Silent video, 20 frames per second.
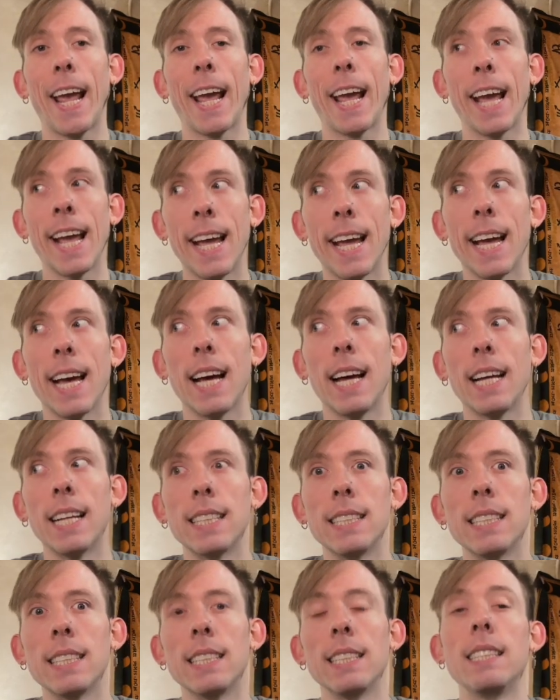
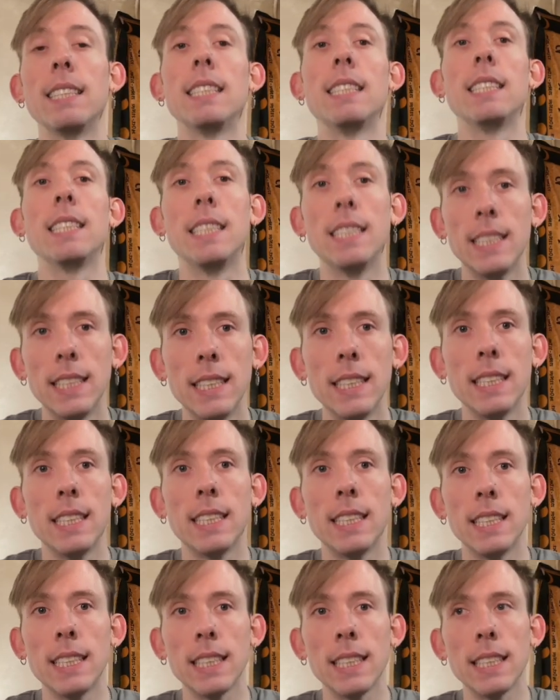and
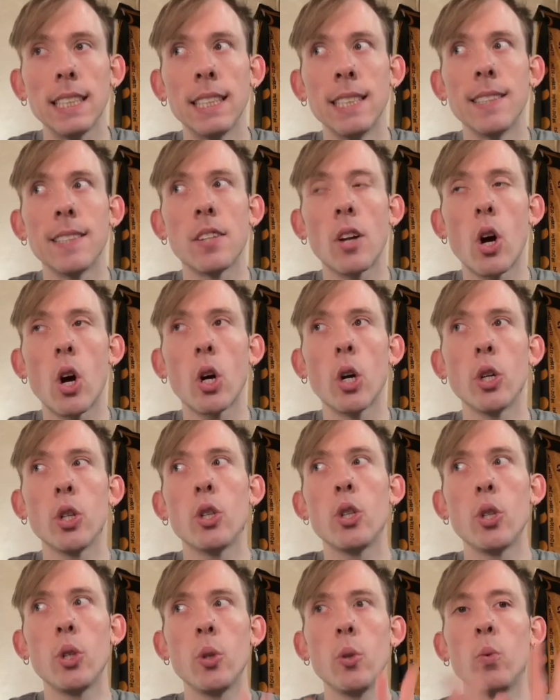it's hard
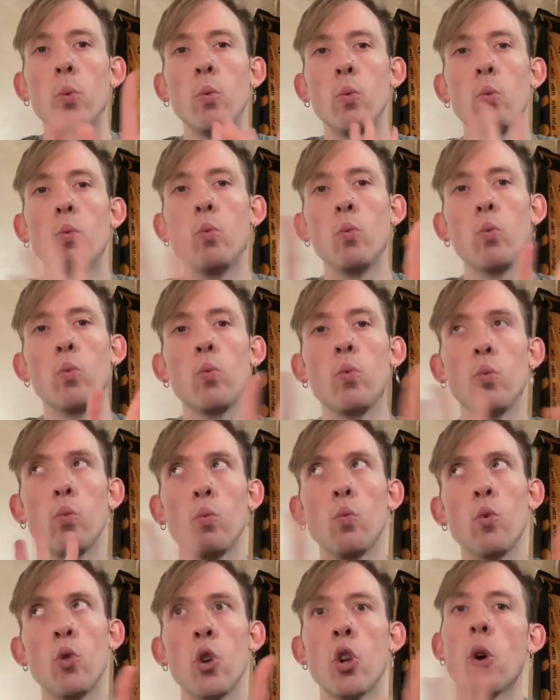to
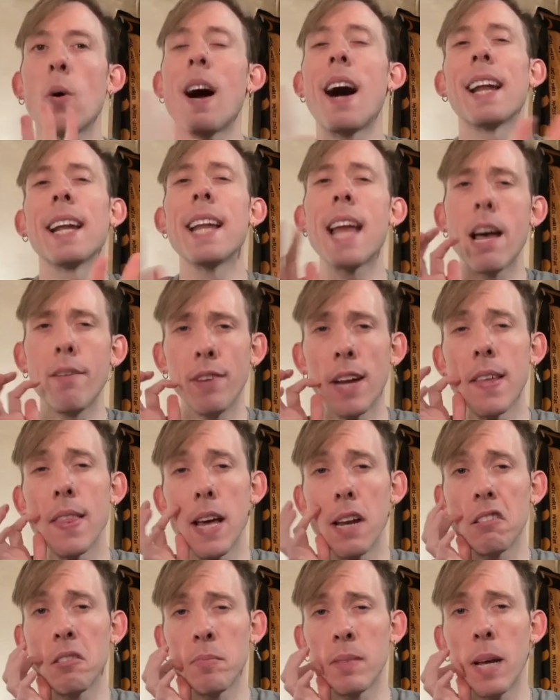know how to navigate
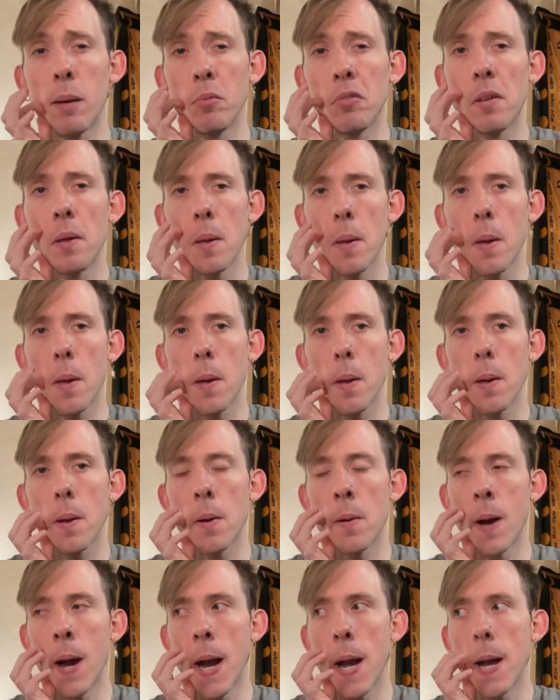that sometimes,
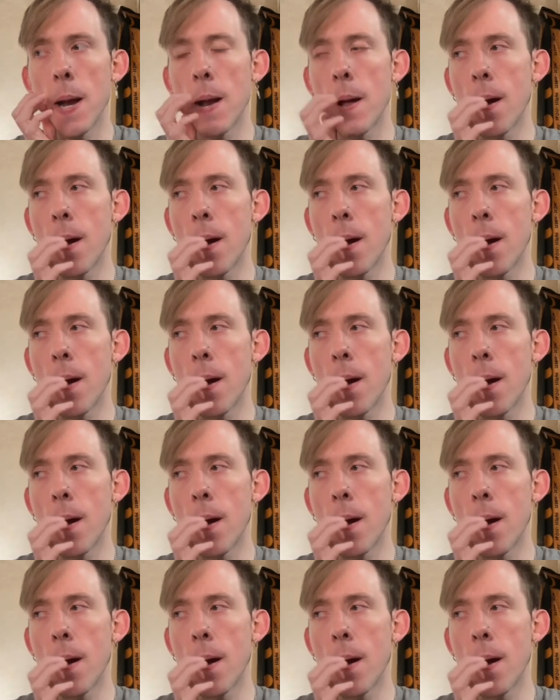right?